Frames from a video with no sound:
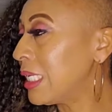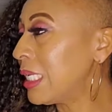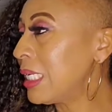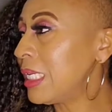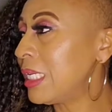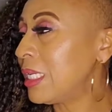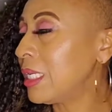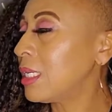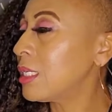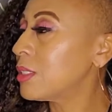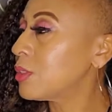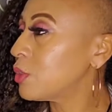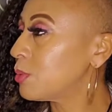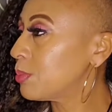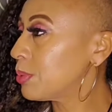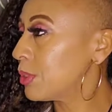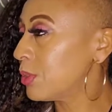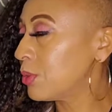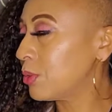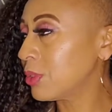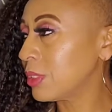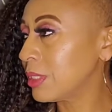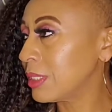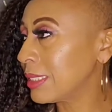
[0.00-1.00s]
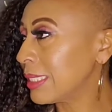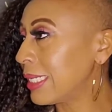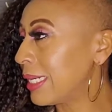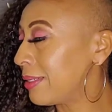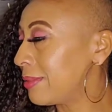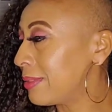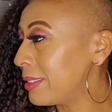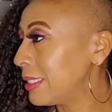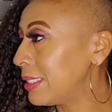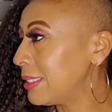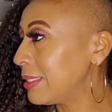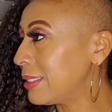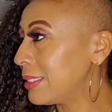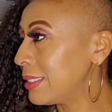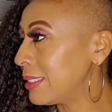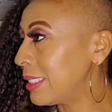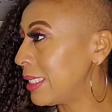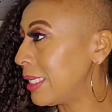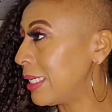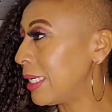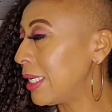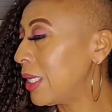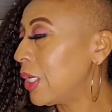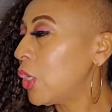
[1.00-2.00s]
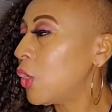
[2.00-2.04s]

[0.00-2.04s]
any entrepreneurs out there today?